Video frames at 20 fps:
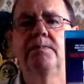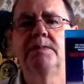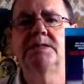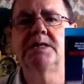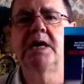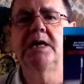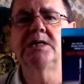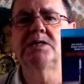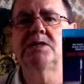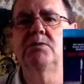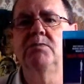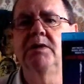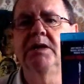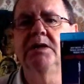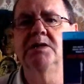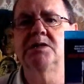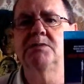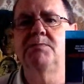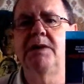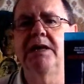Tales That
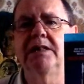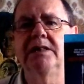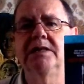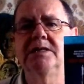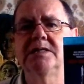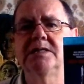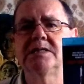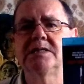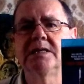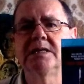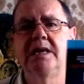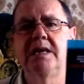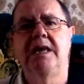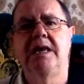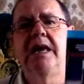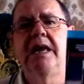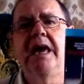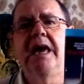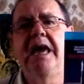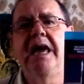Witness Madness.
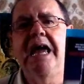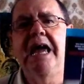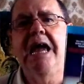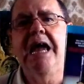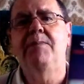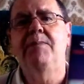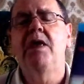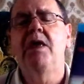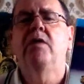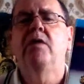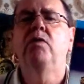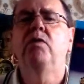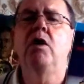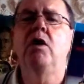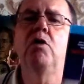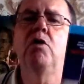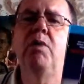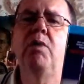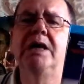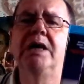Um,
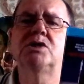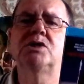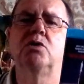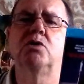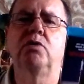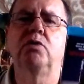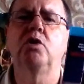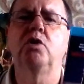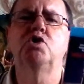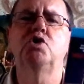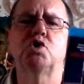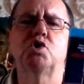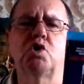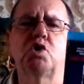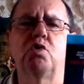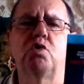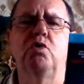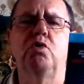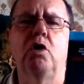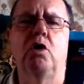not quite, not just,
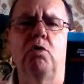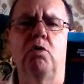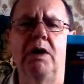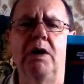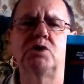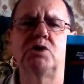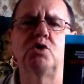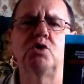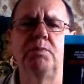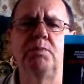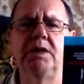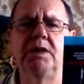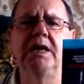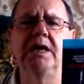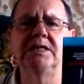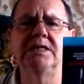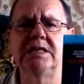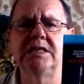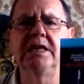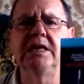not quite up
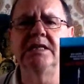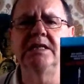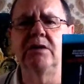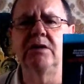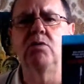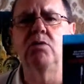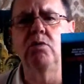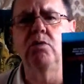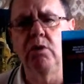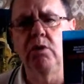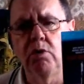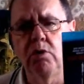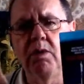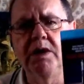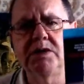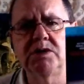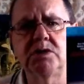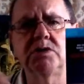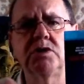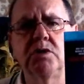into, in, not
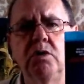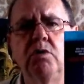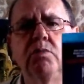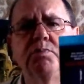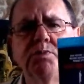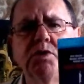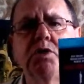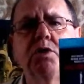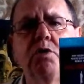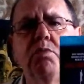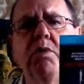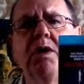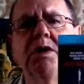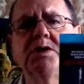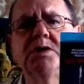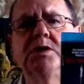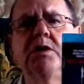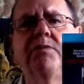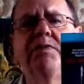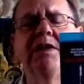quite up to the
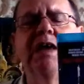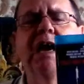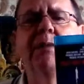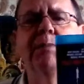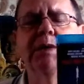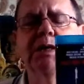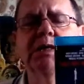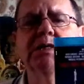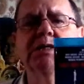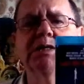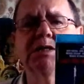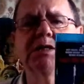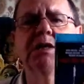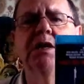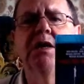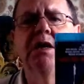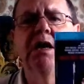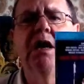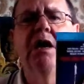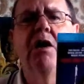quality of the Amicus
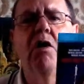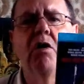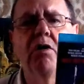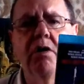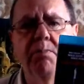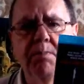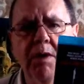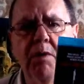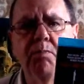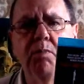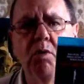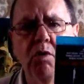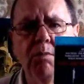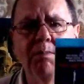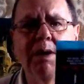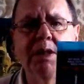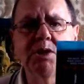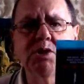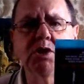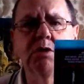horror
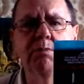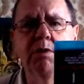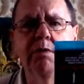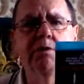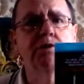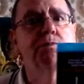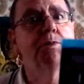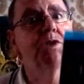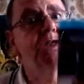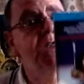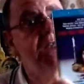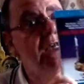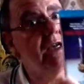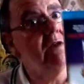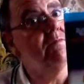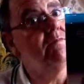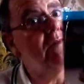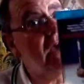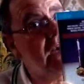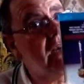portmanteau movies, but still
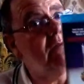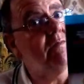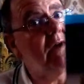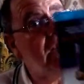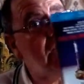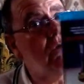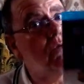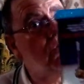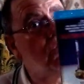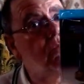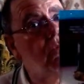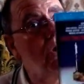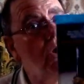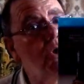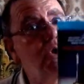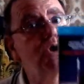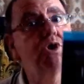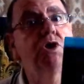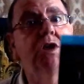a very, very good watch.